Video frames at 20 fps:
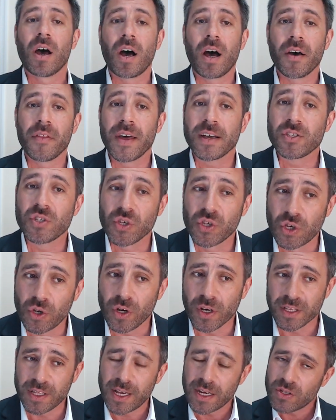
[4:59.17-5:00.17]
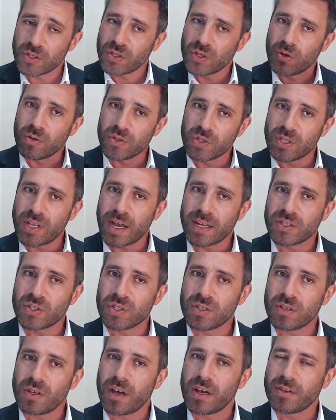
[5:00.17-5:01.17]
That's good.
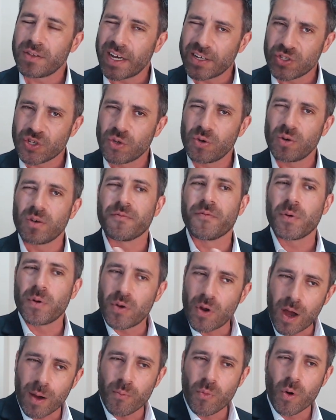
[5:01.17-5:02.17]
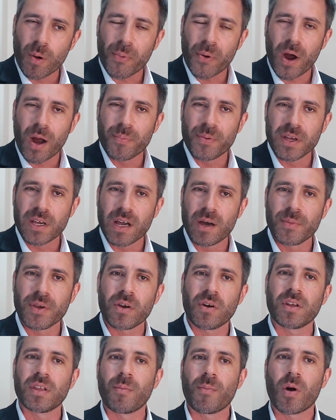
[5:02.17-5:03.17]
That's good for not more property coming
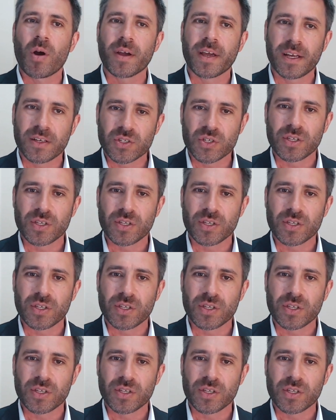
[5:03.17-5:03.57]
on the market.